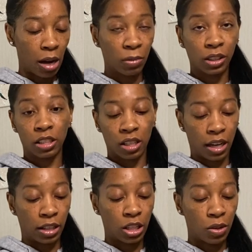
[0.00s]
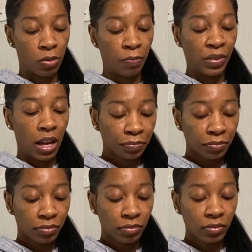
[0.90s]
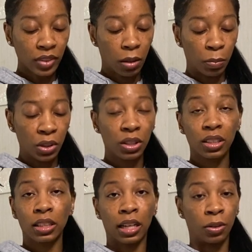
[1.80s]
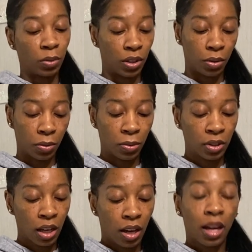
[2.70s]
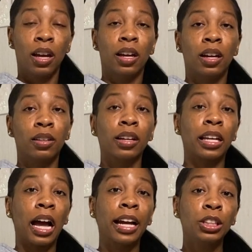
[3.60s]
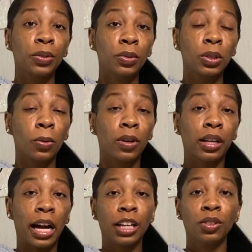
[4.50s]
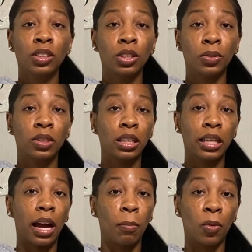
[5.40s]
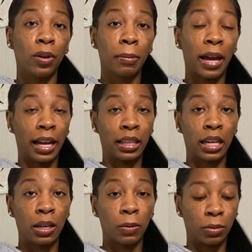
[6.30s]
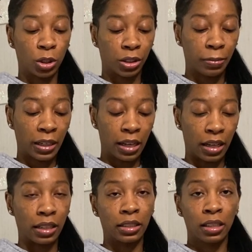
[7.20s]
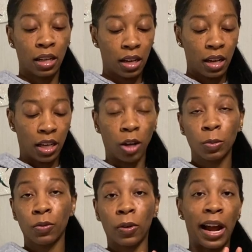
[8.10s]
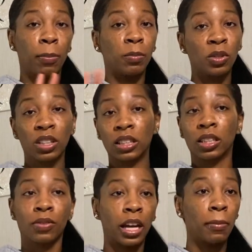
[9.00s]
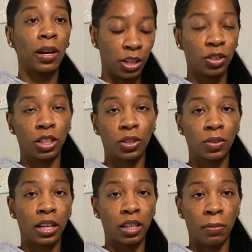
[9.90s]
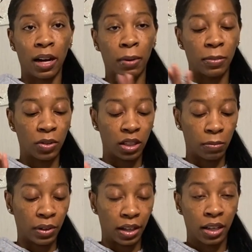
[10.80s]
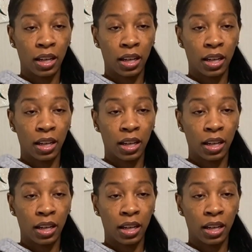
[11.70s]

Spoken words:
gonna look into that too. Books I don't use. Oh, okay, the iTunes store. I used to use this app more back then when I was younger because that was before Apple Music and stuff came out. I used to use that to buy my music, but